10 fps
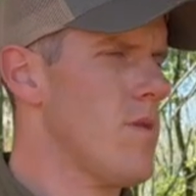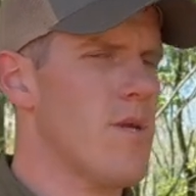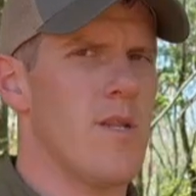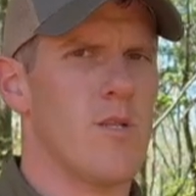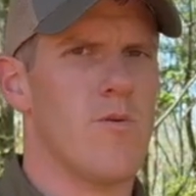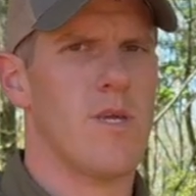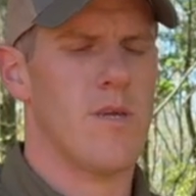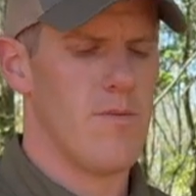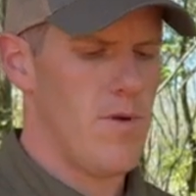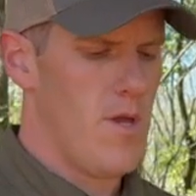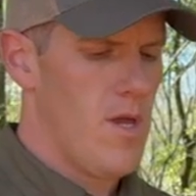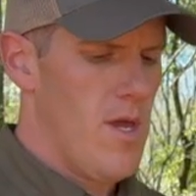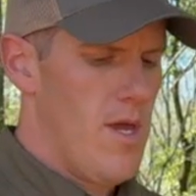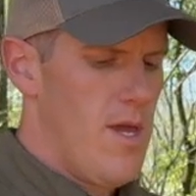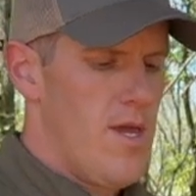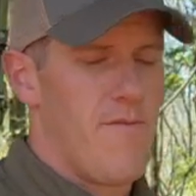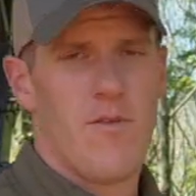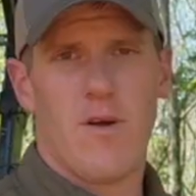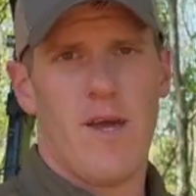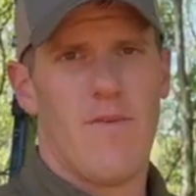kind of tweaking them. If you
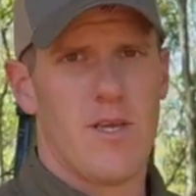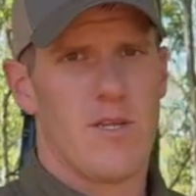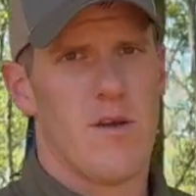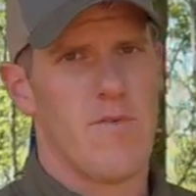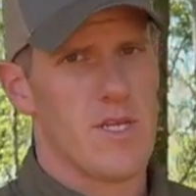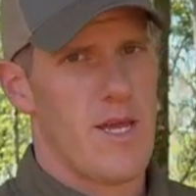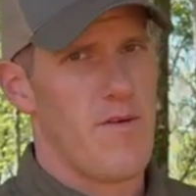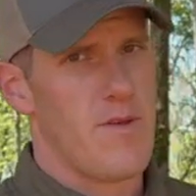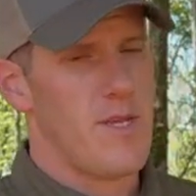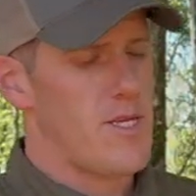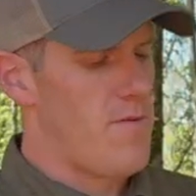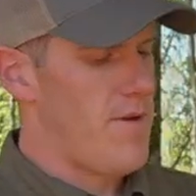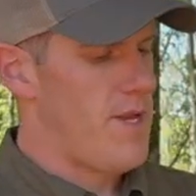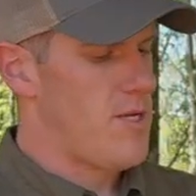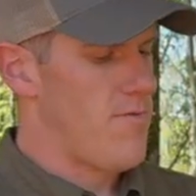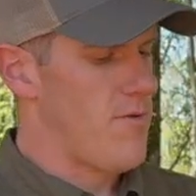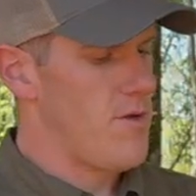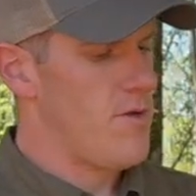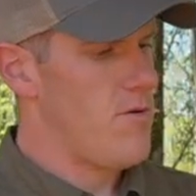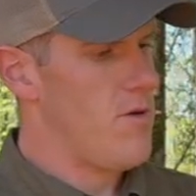don't have that stuff, that's kind of a disadvantage for
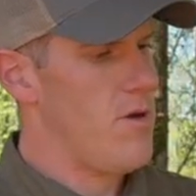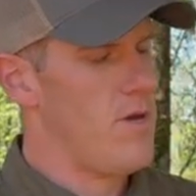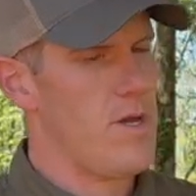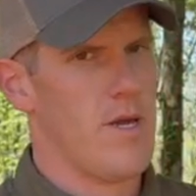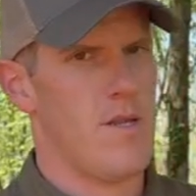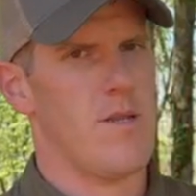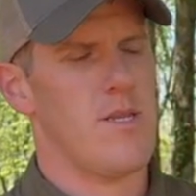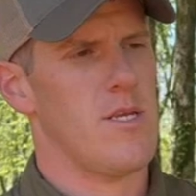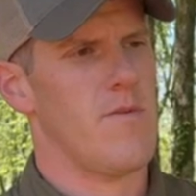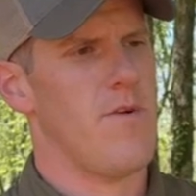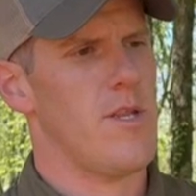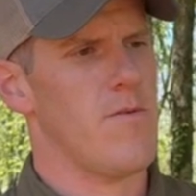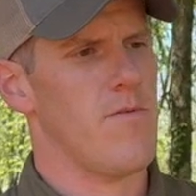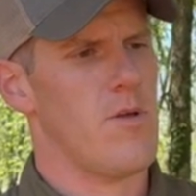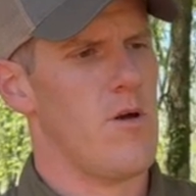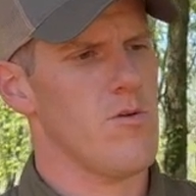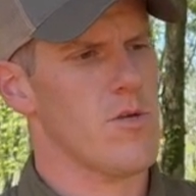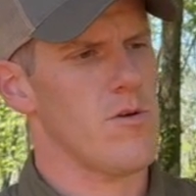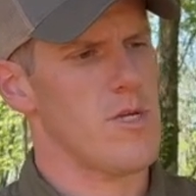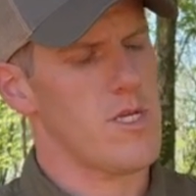you and a disadvantage for the
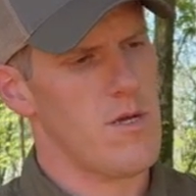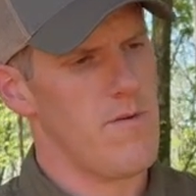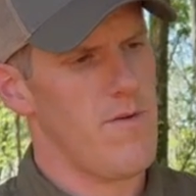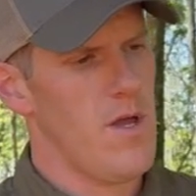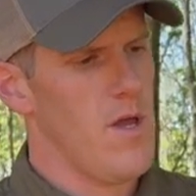holster itself.